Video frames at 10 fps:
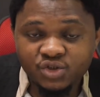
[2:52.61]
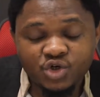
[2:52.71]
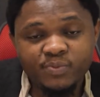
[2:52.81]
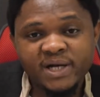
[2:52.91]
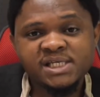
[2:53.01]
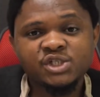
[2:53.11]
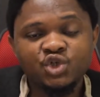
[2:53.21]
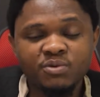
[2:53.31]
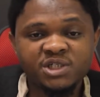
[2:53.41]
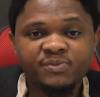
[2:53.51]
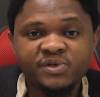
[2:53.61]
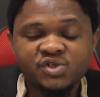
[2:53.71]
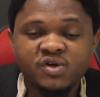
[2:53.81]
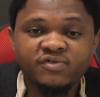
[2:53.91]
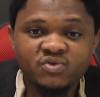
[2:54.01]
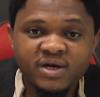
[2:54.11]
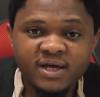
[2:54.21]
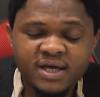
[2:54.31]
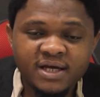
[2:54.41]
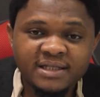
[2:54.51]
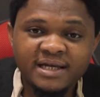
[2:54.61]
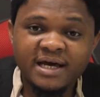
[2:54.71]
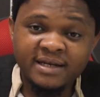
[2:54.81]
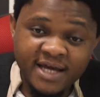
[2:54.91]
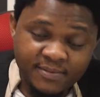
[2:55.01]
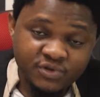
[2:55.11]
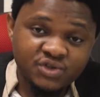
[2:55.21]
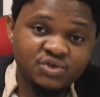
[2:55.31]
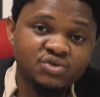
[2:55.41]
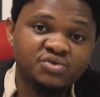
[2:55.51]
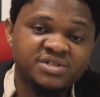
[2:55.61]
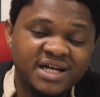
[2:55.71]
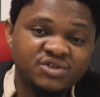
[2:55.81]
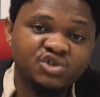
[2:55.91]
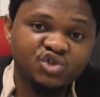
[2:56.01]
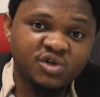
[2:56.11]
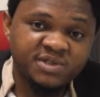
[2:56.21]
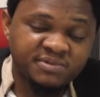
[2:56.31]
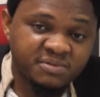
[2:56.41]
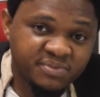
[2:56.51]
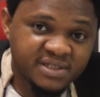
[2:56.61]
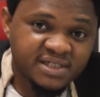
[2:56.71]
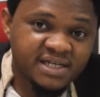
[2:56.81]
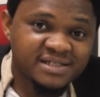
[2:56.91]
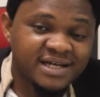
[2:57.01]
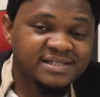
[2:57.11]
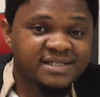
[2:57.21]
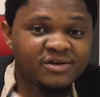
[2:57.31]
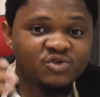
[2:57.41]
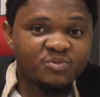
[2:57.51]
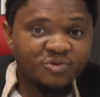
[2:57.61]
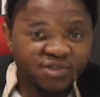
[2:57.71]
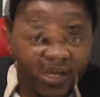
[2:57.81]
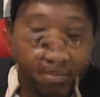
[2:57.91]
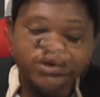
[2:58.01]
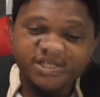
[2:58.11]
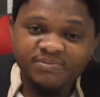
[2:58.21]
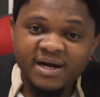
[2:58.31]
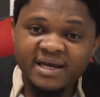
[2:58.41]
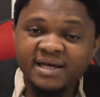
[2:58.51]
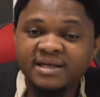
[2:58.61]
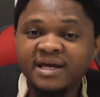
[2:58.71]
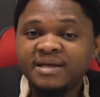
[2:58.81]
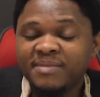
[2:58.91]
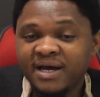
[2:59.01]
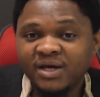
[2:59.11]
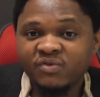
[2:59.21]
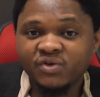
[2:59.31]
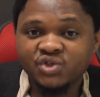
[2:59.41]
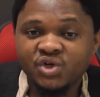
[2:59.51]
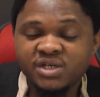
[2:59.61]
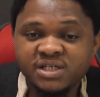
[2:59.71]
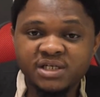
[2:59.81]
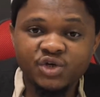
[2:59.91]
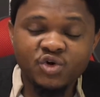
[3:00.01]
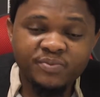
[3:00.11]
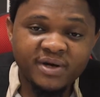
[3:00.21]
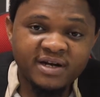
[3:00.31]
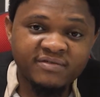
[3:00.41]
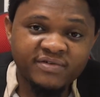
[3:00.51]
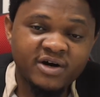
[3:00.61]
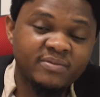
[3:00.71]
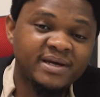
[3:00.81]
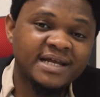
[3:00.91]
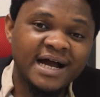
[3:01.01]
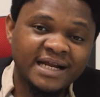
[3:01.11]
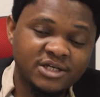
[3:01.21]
Dropazz is a dropshipping software that enables you to start your dropshipping business and sell to both US market, any market of your choice in the European environment, and